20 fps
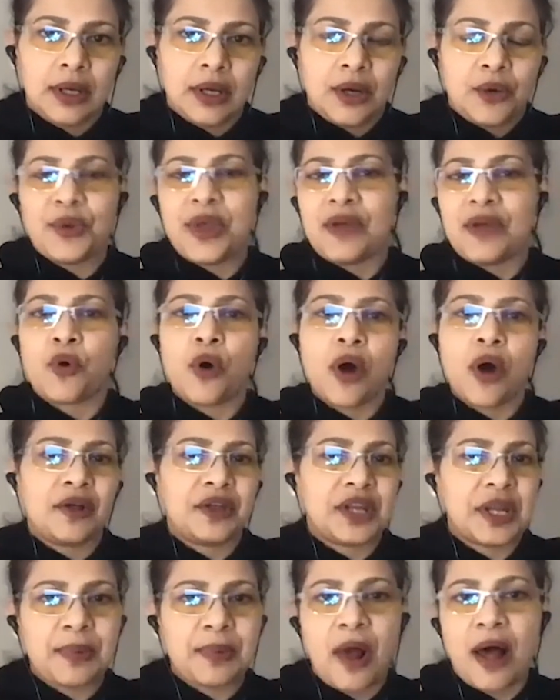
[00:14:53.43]
We have
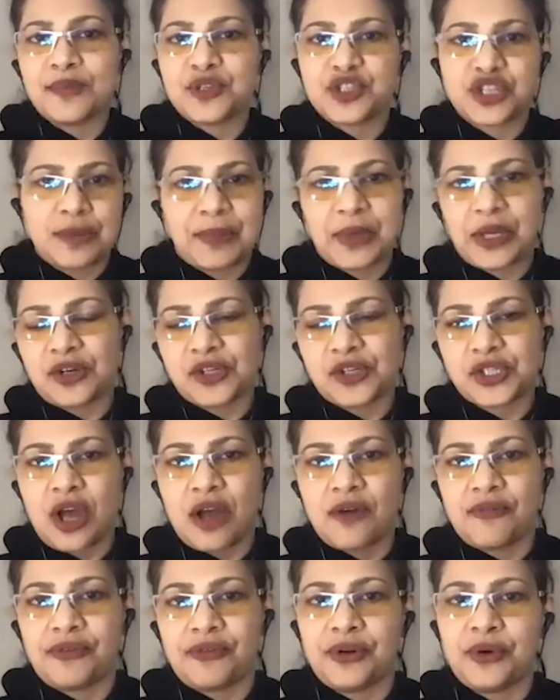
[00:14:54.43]
quality problems shipping our
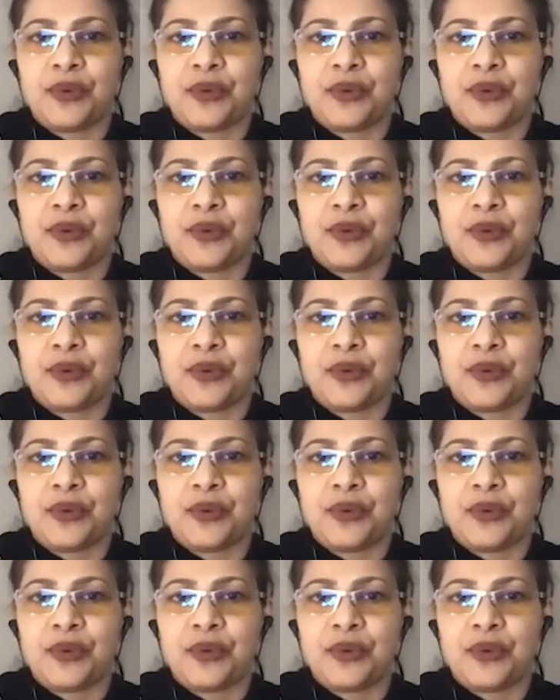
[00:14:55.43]
software.